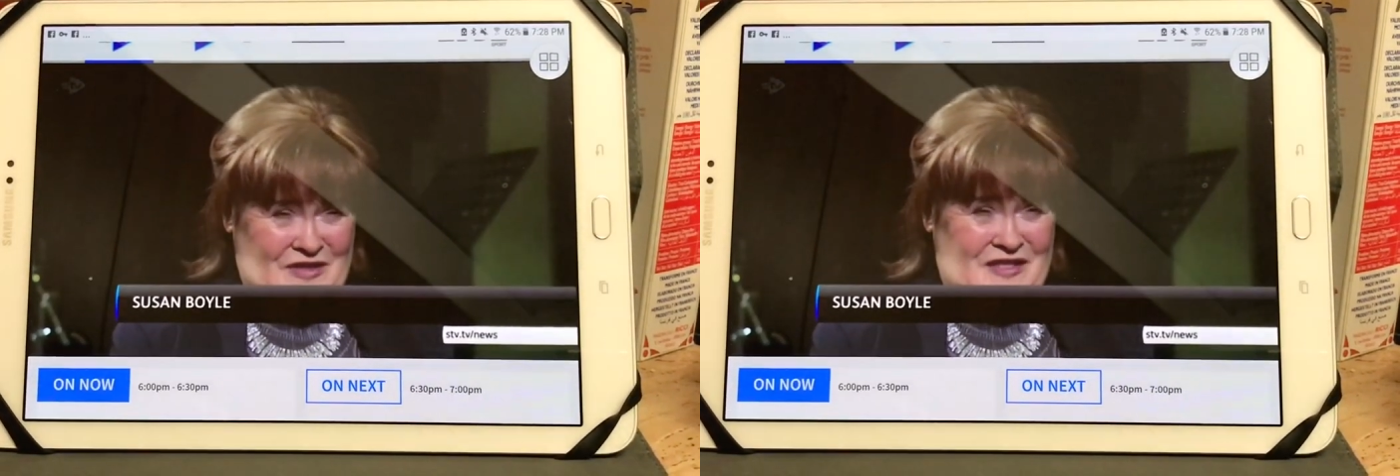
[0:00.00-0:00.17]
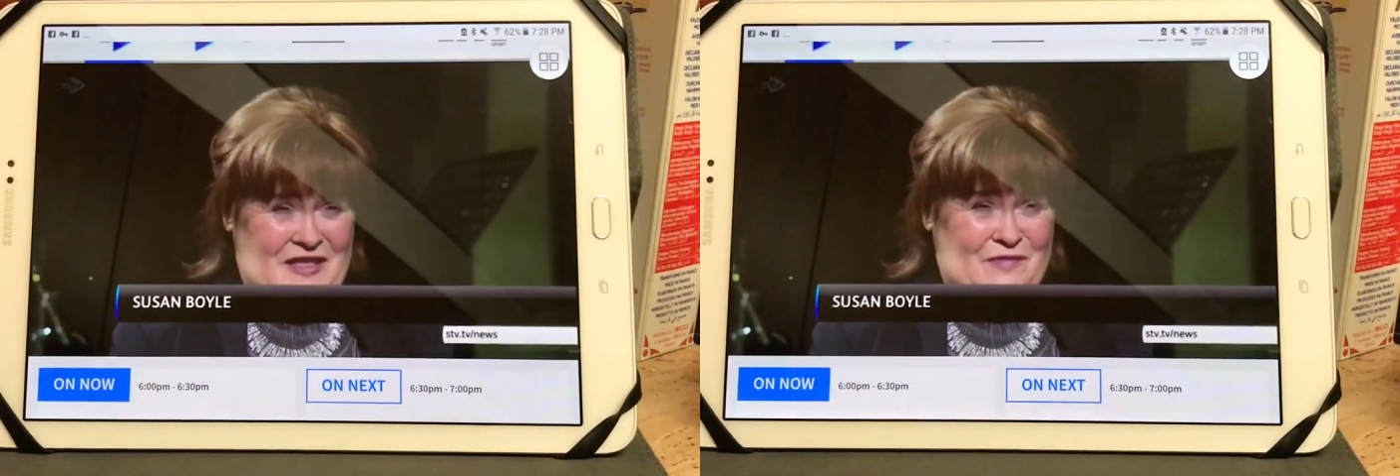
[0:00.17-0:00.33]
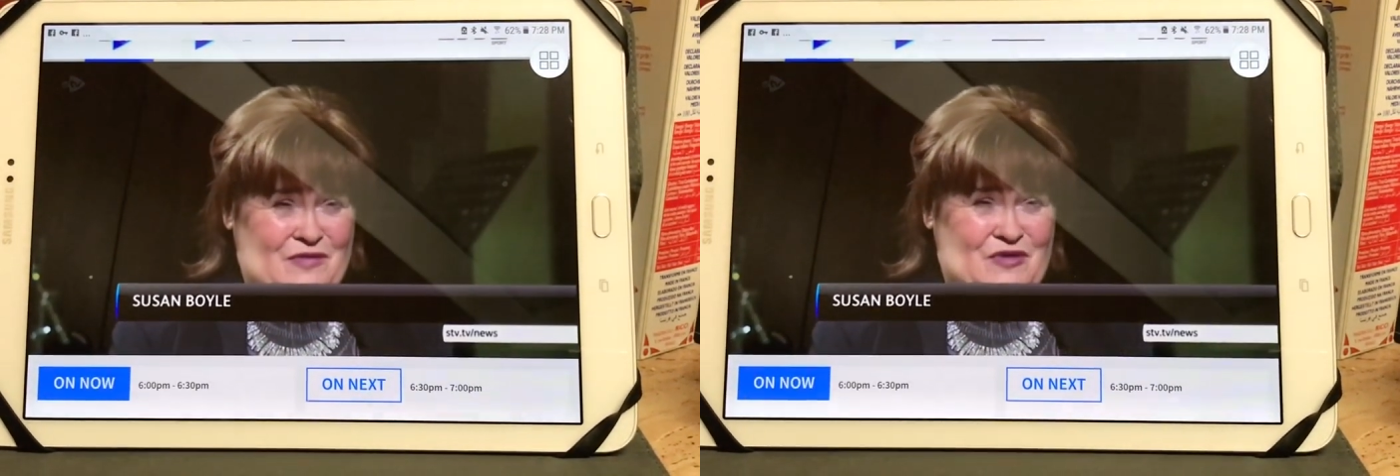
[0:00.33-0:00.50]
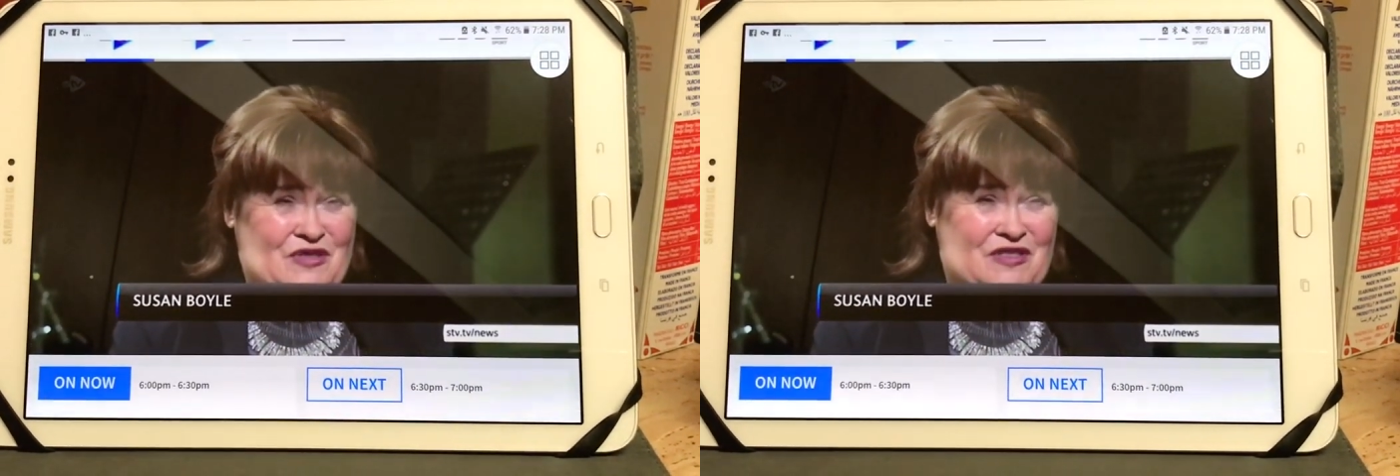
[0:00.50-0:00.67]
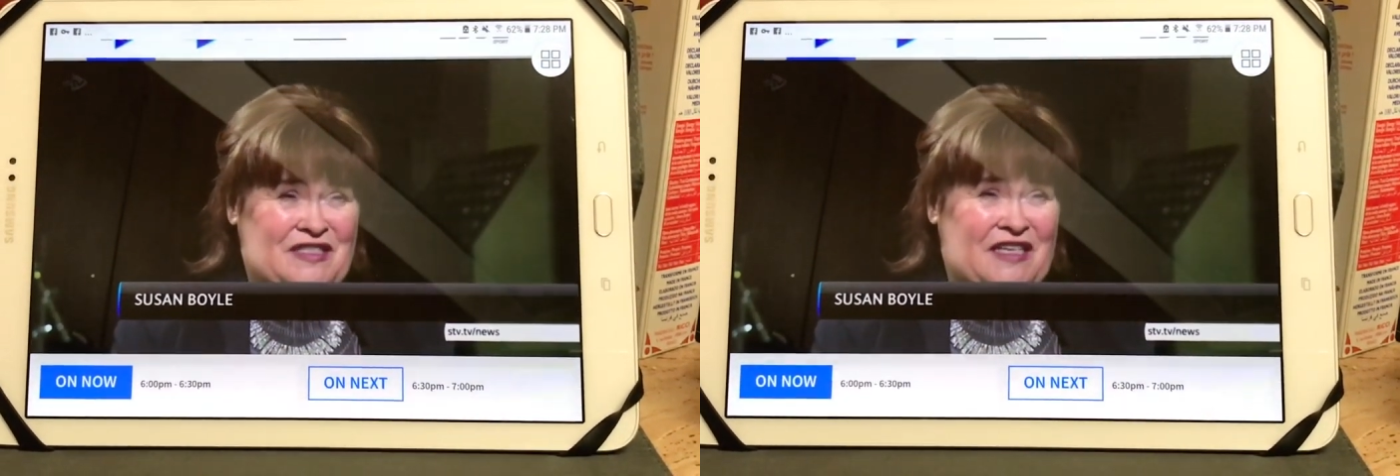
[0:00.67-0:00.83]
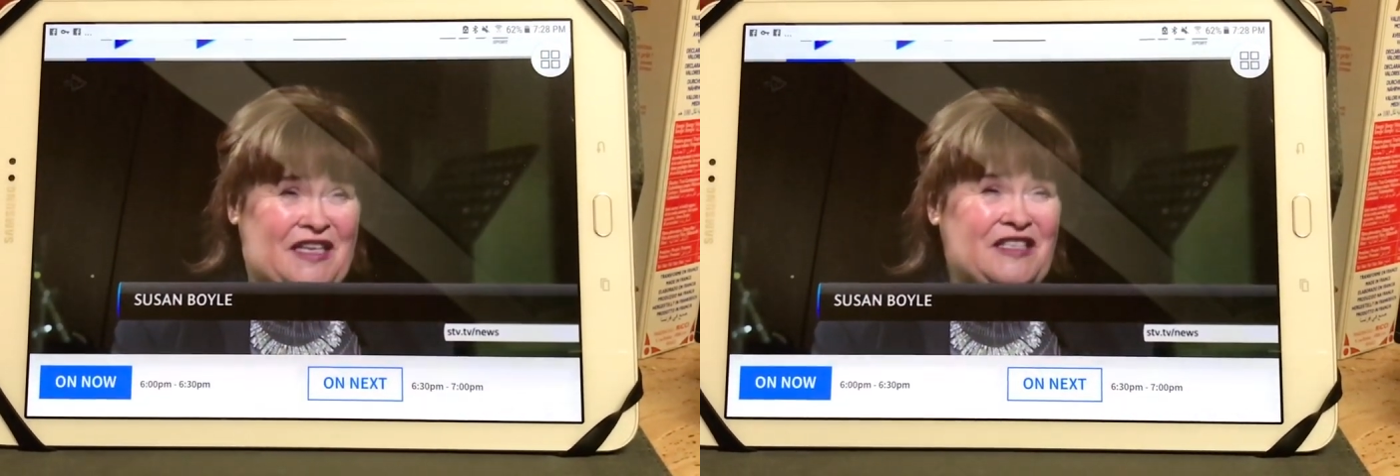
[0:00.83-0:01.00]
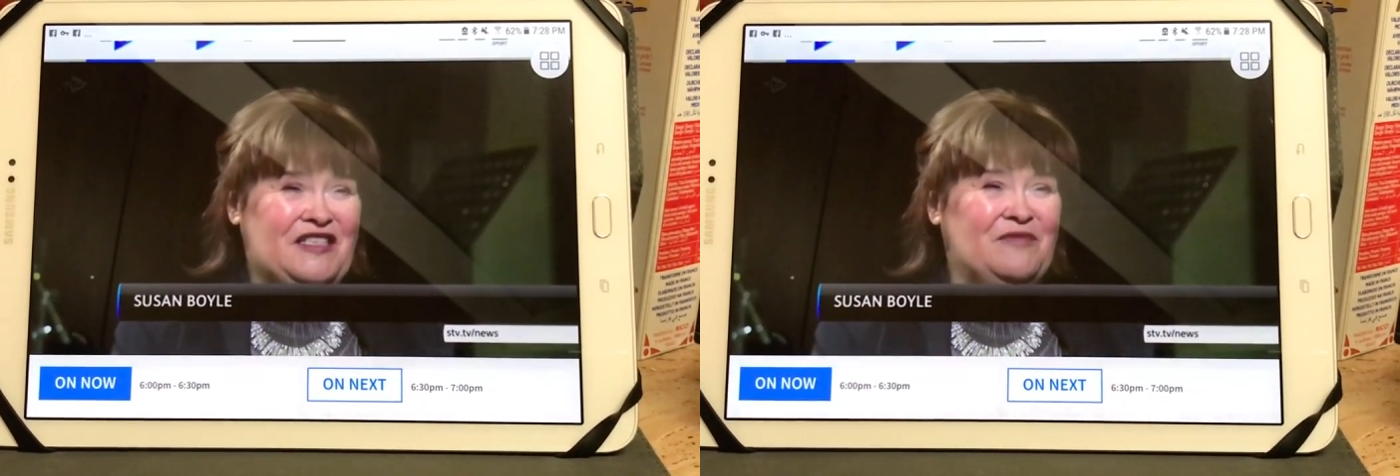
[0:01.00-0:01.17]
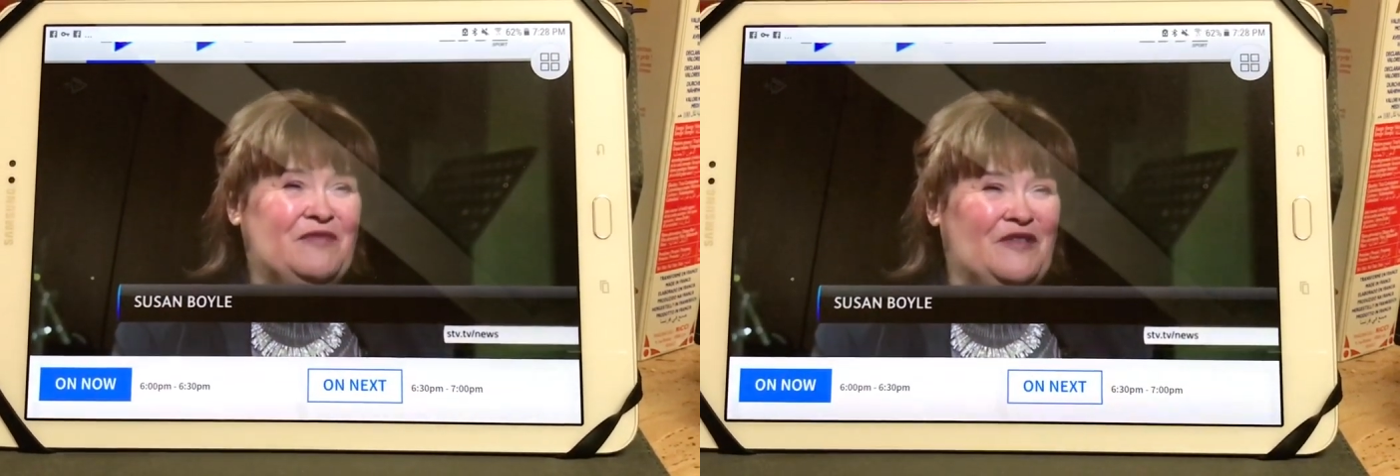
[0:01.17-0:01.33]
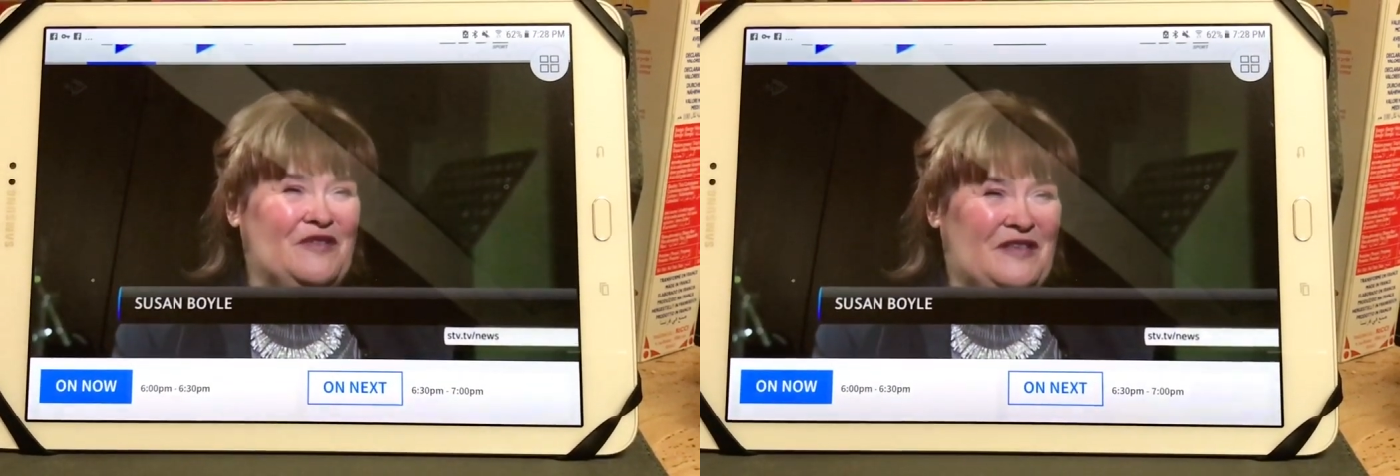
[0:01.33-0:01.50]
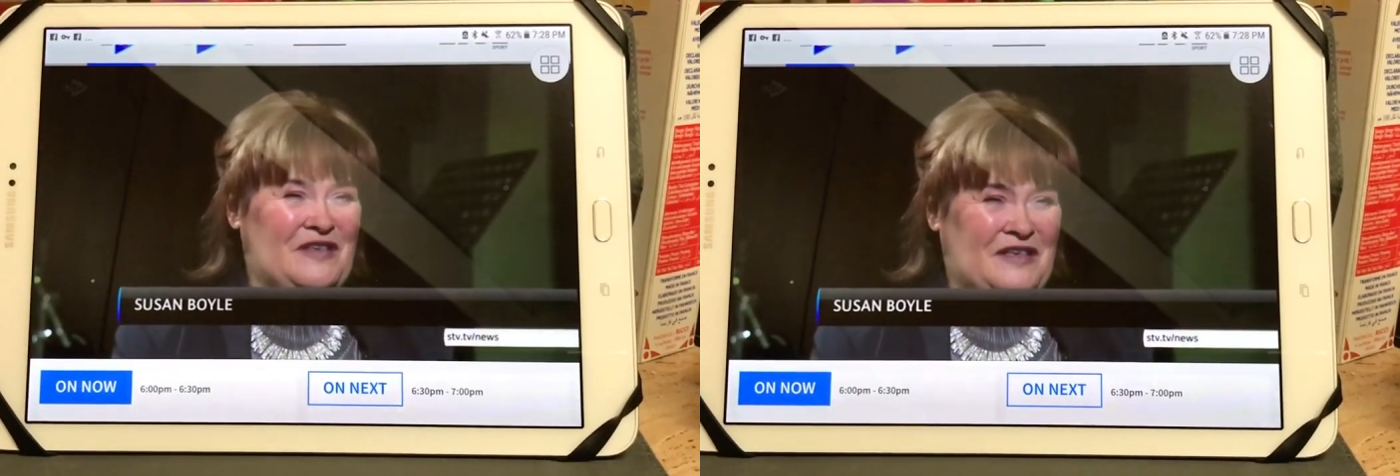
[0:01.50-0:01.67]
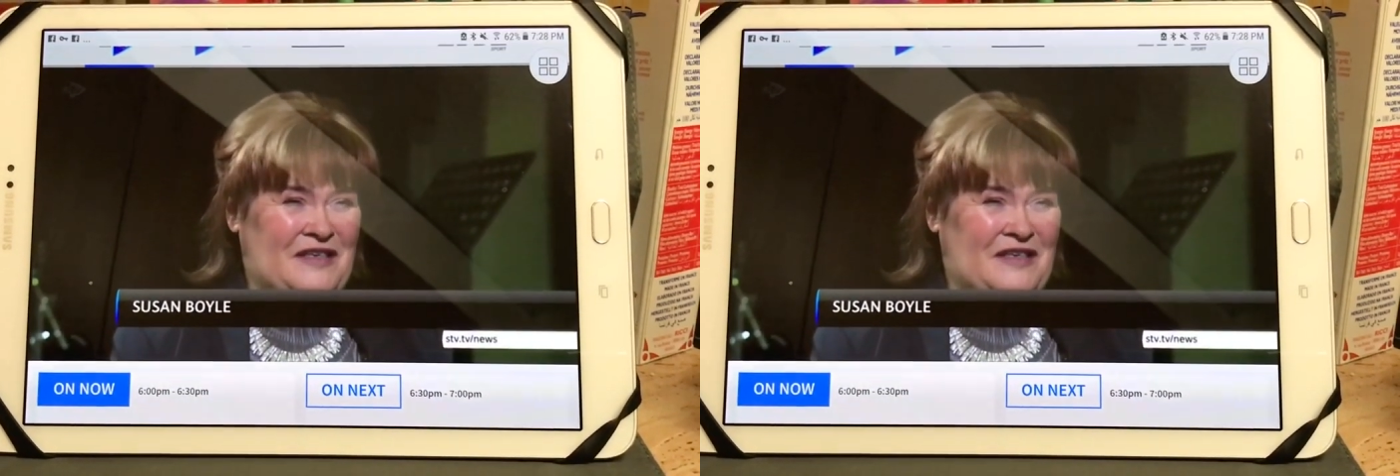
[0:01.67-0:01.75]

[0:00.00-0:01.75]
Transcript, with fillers: the thing I'm most excited about.